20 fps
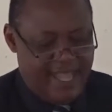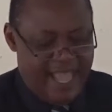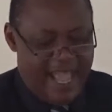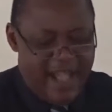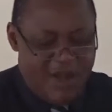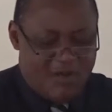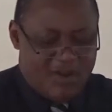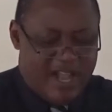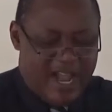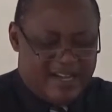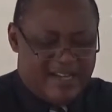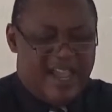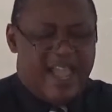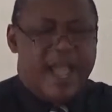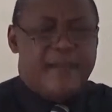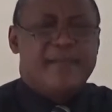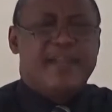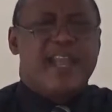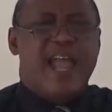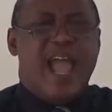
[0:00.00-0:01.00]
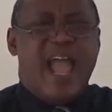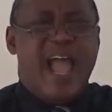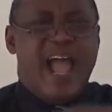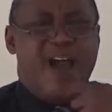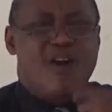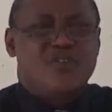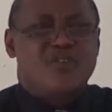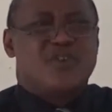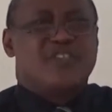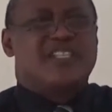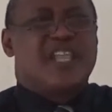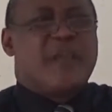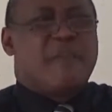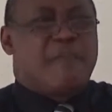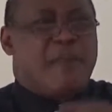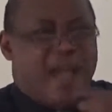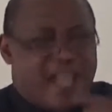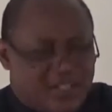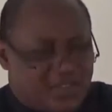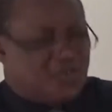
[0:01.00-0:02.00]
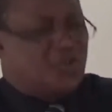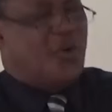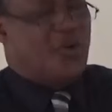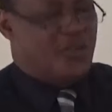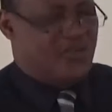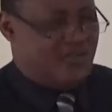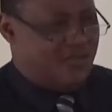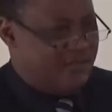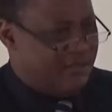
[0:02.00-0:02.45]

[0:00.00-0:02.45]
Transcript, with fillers: How can, I mean, how does a pastor